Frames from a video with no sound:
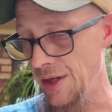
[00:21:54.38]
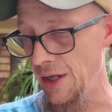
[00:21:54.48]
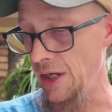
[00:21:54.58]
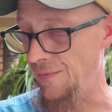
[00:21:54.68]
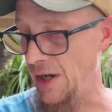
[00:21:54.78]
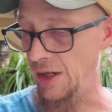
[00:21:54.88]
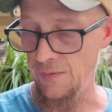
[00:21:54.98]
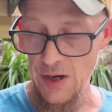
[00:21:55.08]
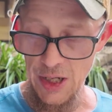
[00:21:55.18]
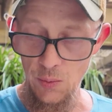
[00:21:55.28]
then if I could
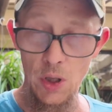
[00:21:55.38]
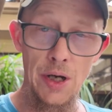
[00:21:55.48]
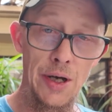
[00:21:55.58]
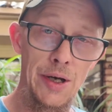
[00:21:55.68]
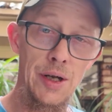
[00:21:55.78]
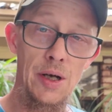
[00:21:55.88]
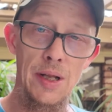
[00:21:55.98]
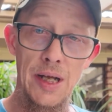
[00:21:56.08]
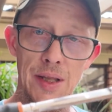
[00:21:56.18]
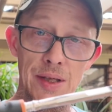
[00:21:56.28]
find one
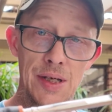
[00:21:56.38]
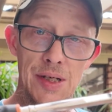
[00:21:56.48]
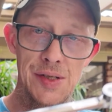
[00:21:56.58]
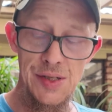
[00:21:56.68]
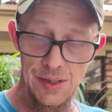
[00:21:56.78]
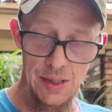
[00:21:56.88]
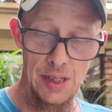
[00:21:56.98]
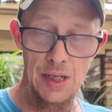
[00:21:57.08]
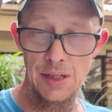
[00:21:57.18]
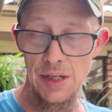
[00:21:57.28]
like this, it